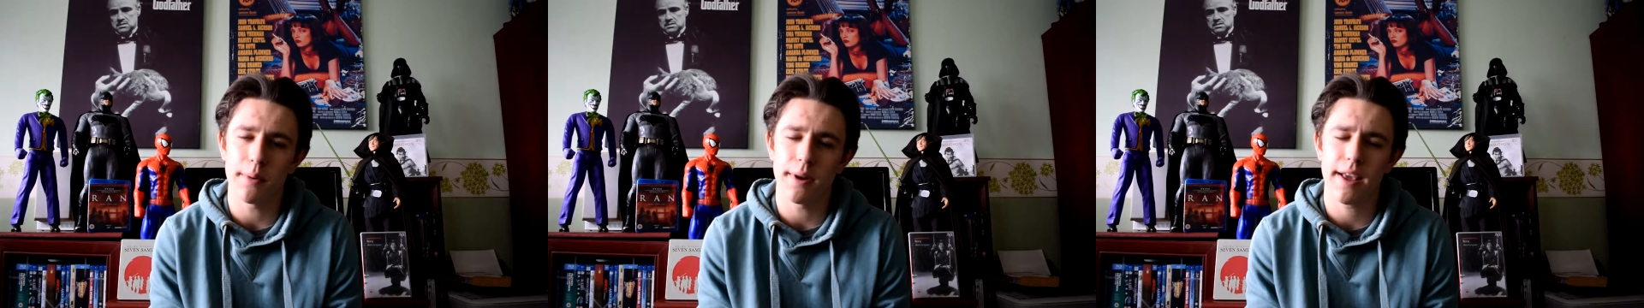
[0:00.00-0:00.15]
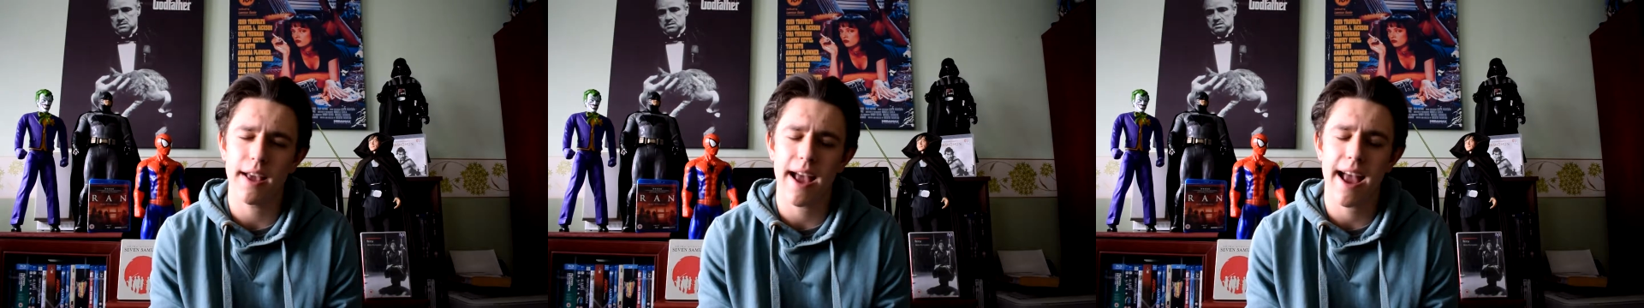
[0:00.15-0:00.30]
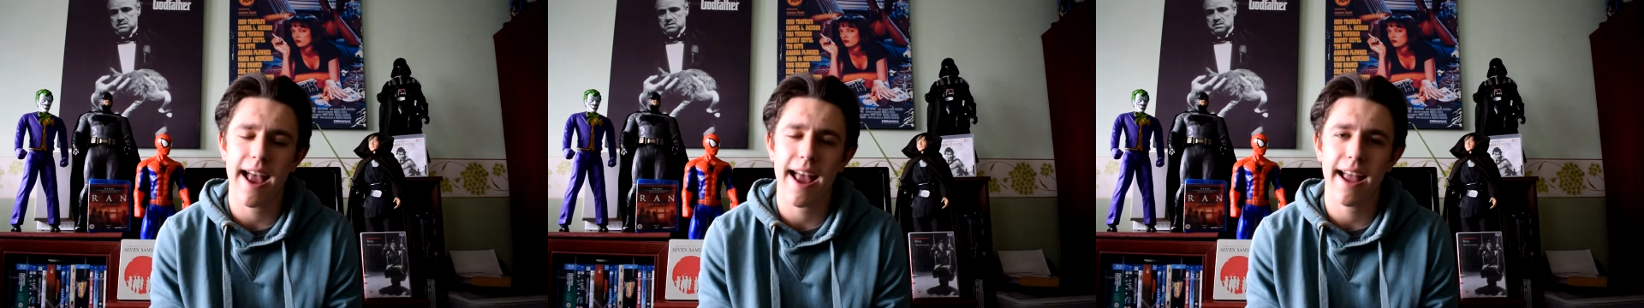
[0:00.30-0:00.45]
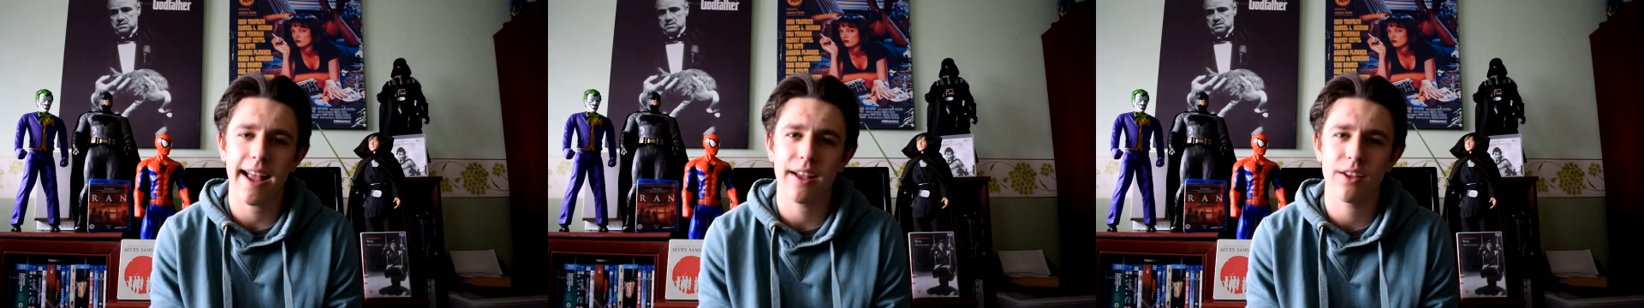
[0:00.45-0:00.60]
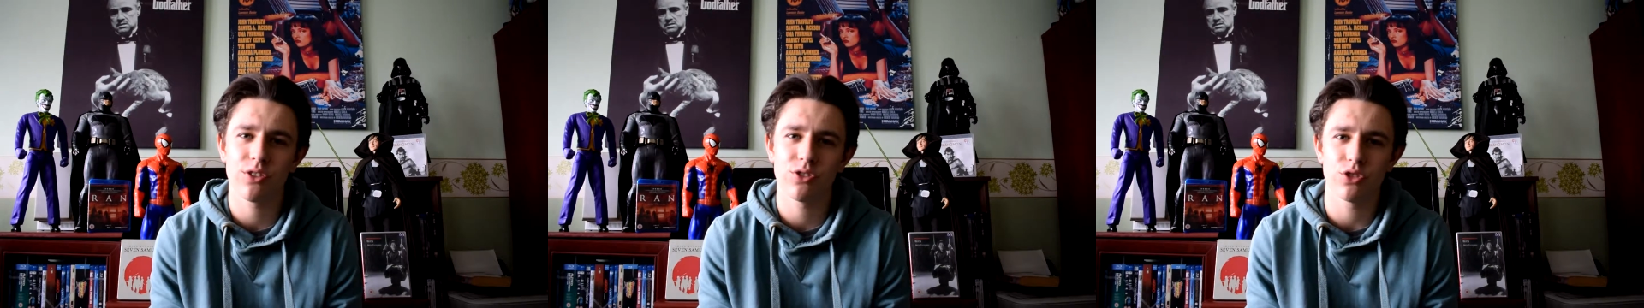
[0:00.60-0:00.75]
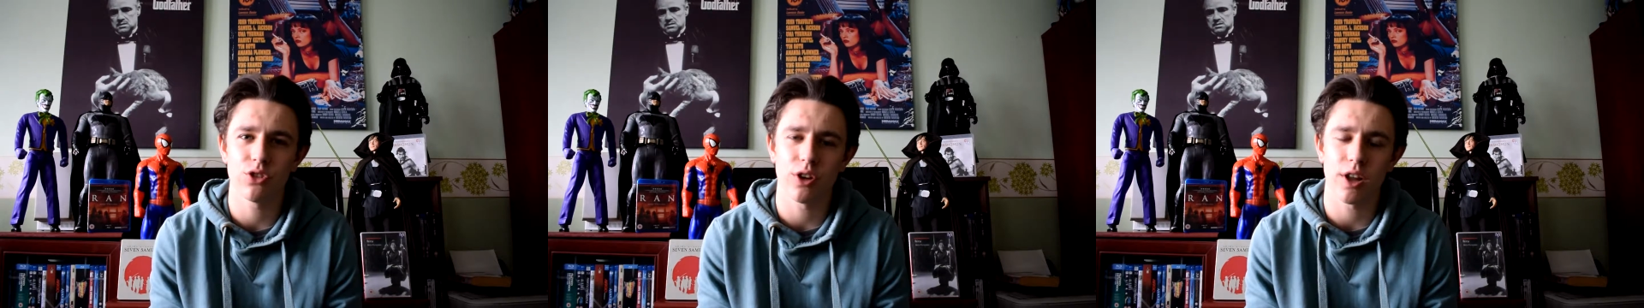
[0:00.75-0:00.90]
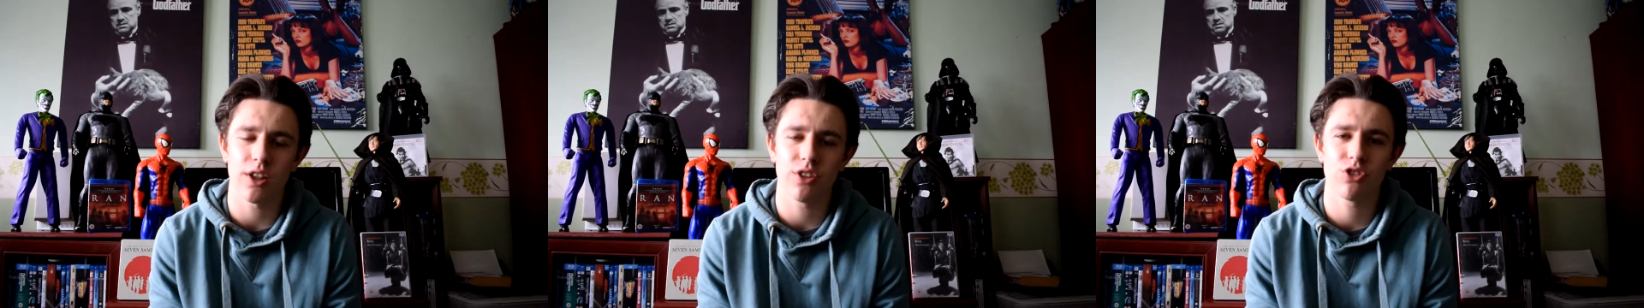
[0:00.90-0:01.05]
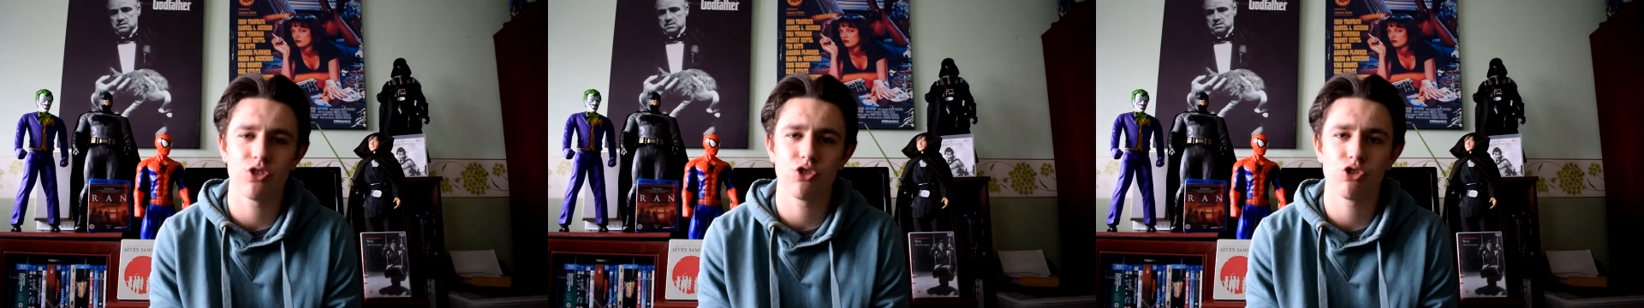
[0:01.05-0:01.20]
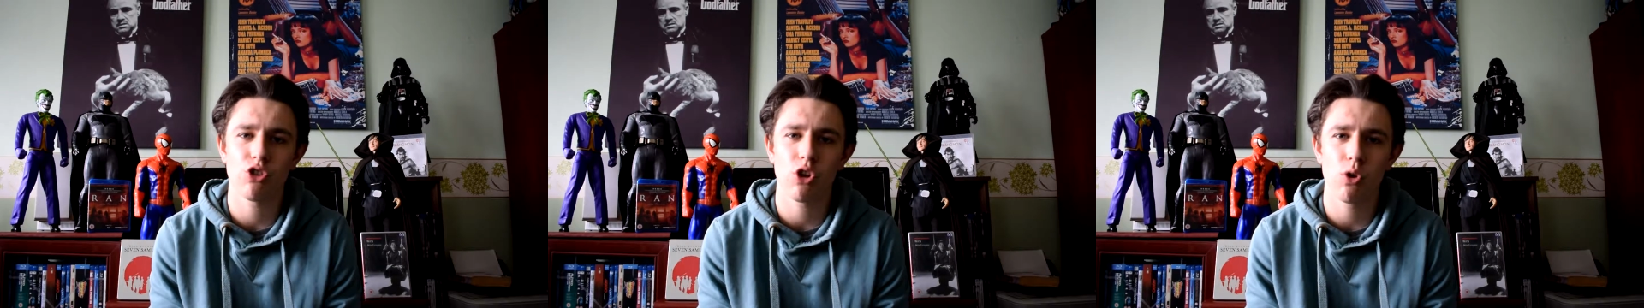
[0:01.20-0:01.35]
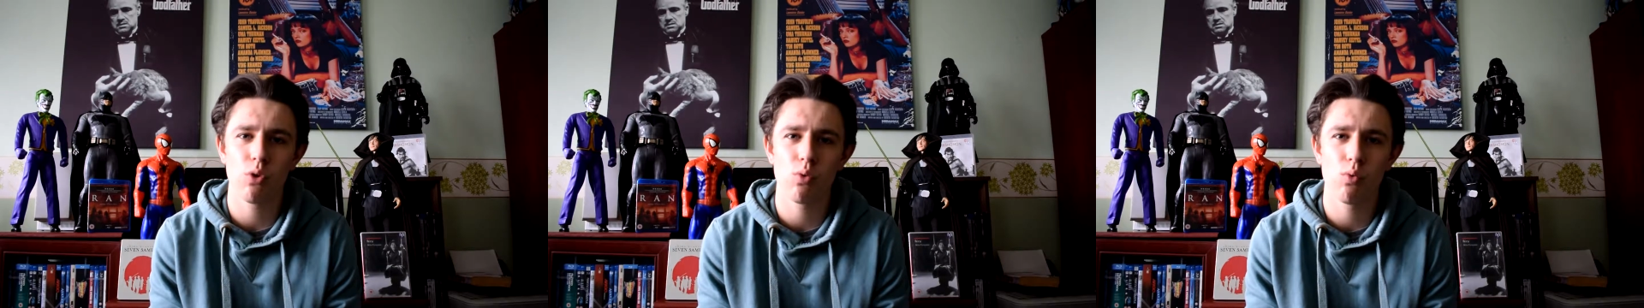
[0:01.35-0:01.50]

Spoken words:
and it hangs on it so